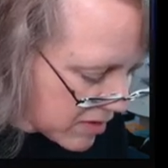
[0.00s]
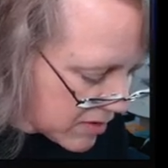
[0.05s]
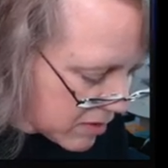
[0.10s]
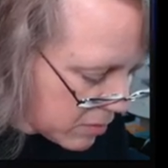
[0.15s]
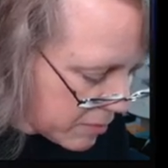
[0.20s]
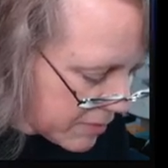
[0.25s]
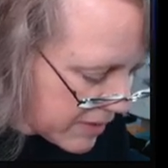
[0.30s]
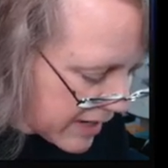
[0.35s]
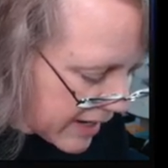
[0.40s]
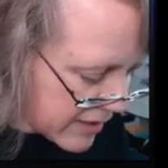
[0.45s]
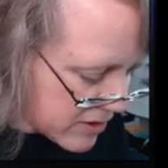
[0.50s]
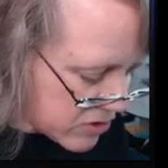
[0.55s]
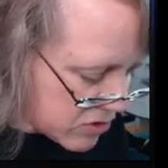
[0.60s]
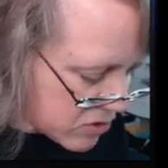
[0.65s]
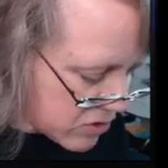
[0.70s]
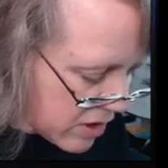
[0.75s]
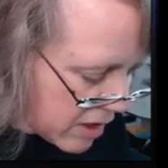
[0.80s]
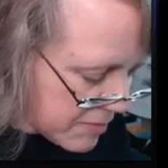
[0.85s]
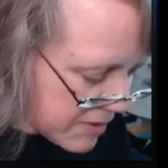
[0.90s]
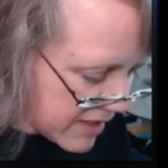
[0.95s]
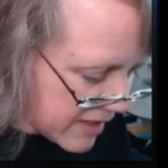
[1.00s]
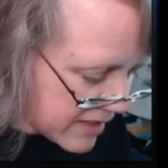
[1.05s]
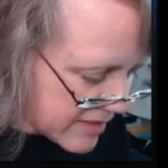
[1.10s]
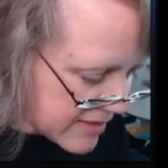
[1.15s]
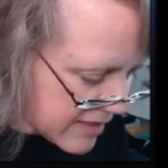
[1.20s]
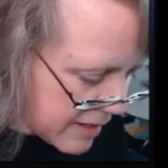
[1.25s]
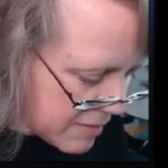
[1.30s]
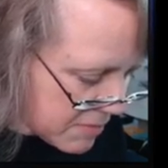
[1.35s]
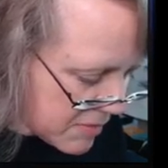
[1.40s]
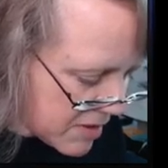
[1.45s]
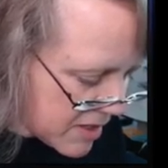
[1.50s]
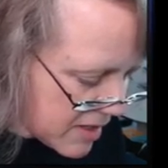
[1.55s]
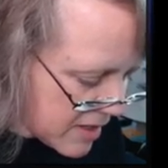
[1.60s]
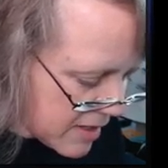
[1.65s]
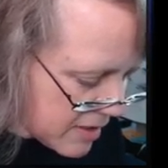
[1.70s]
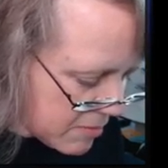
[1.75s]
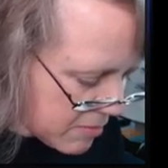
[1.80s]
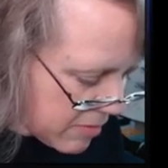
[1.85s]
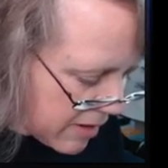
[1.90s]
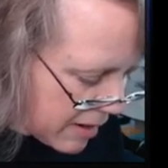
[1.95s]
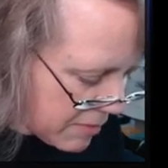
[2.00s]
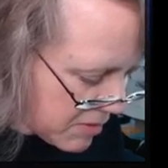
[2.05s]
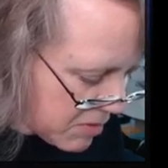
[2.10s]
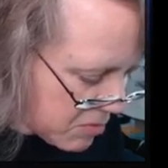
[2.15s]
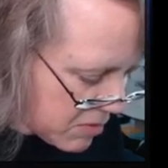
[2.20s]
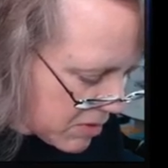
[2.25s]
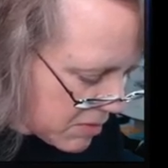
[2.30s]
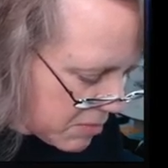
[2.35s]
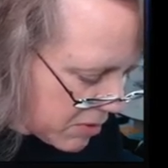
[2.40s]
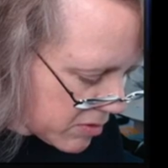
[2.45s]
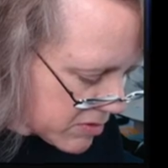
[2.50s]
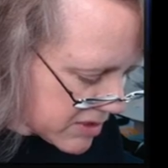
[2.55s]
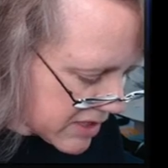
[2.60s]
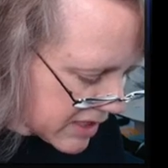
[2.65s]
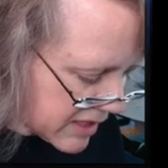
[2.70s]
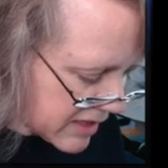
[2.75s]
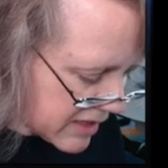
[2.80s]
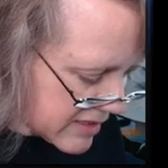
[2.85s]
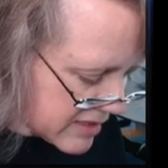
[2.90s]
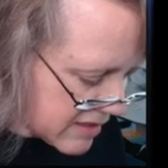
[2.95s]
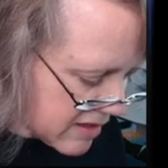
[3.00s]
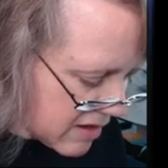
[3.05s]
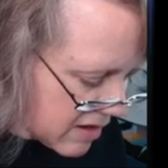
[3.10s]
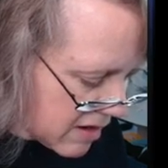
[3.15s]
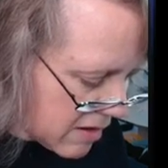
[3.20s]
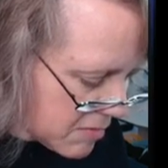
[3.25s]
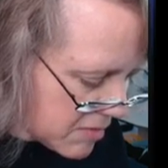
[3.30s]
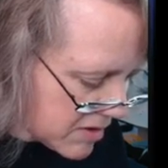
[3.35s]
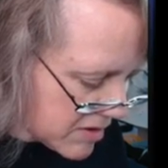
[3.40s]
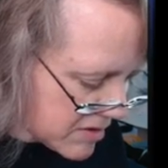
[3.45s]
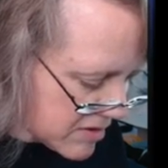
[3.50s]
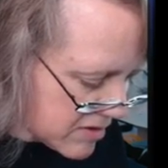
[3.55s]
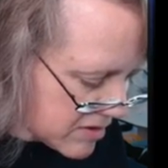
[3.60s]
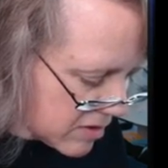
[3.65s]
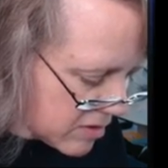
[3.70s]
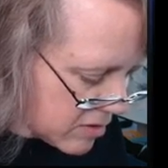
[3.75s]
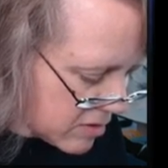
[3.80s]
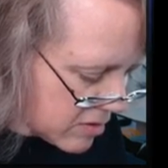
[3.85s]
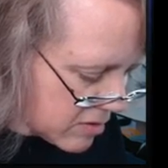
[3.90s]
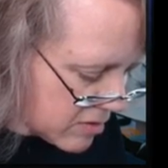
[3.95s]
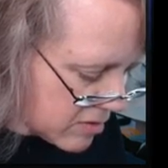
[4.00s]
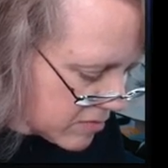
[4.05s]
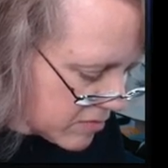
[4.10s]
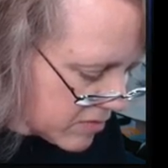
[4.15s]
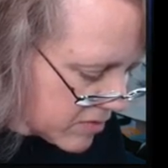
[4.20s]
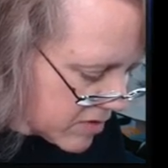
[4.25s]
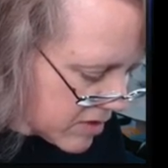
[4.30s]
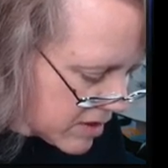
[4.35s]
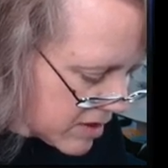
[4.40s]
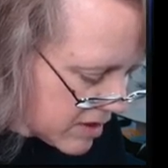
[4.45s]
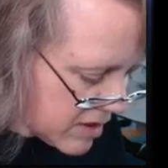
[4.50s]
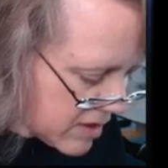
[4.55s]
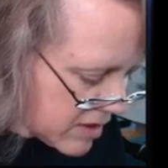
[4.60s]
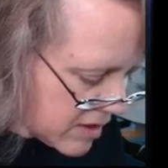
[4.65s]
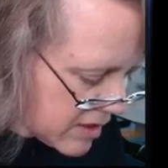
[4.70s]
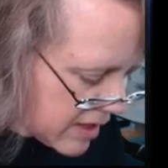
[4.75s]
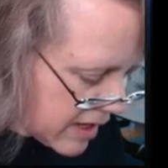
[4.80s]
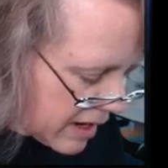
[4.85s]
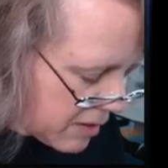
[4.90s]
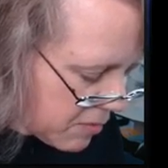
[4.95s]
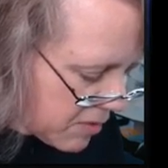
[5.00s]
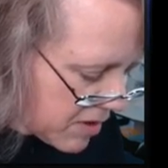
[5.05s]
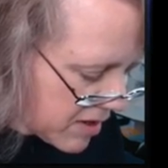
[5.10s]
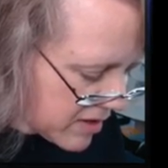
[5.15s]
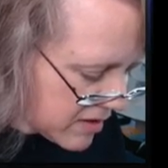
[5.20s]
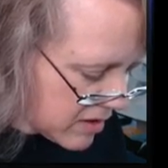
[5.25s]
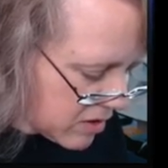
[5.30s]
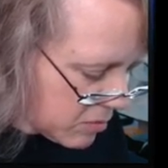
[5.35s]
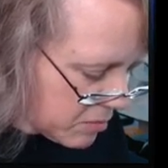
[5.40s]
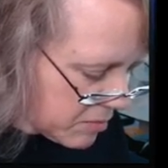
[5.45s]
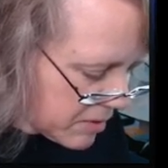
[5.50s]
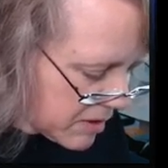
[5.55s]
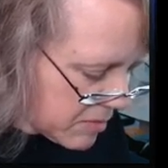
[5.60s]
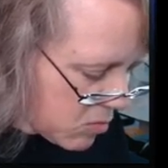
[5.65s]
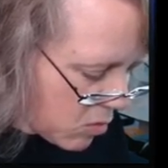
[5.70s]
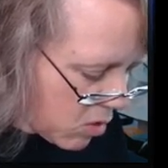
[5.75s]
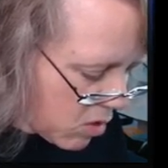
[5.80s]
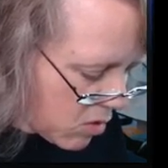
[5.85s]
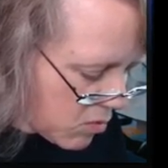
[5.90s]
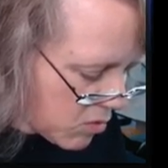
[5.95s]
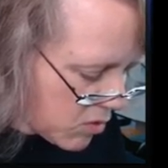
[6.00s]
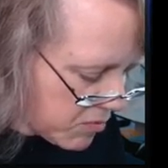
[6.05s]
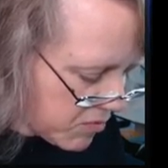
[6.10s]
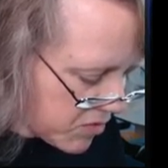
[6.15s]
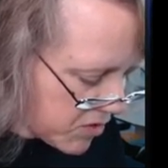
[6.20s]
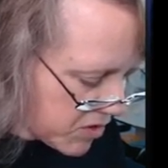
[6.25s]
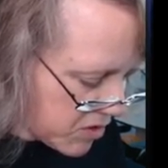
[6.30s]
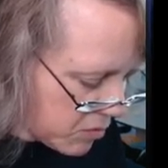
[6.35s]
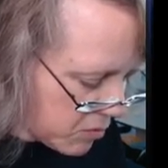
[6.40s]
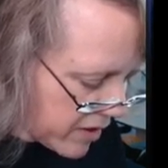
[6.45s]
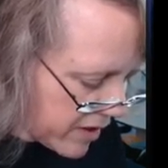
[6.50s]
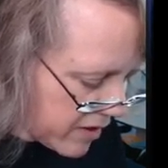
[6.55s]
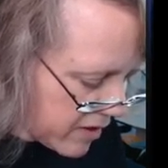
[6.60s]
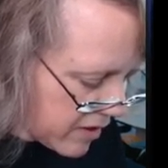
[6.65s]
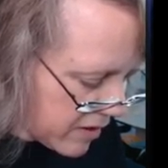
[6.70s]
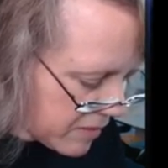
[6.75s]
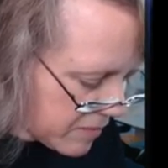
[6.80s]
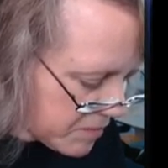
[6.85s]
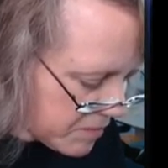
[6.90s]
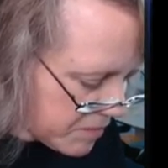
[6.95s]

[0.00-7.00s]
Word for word: a little bit extra because I'm probably reposing this arm. So I want a little bit more room for the wire.